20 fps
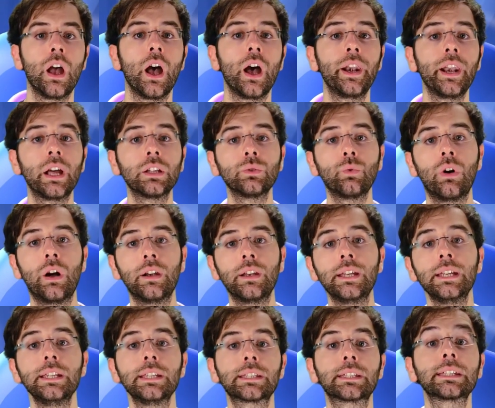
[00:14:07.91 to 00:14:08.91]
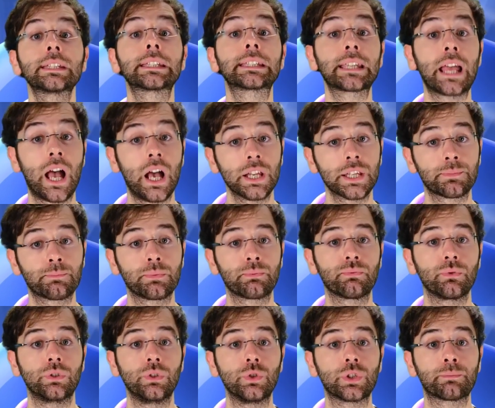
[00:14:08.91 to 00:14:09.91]
Another one is the SASP
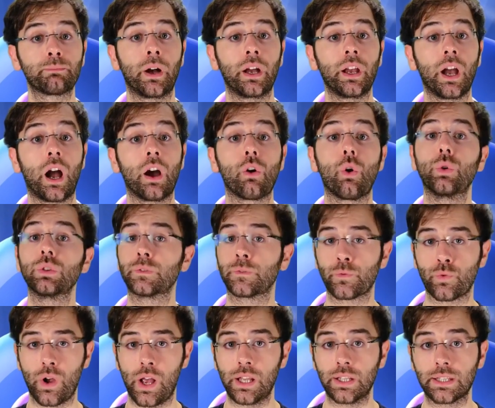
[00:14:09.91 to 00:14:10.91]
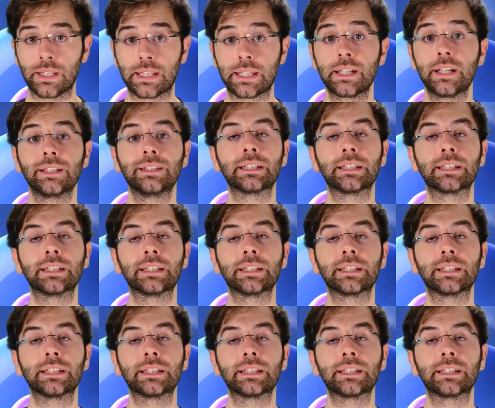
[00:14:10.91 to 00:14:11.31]
produced by our old friends,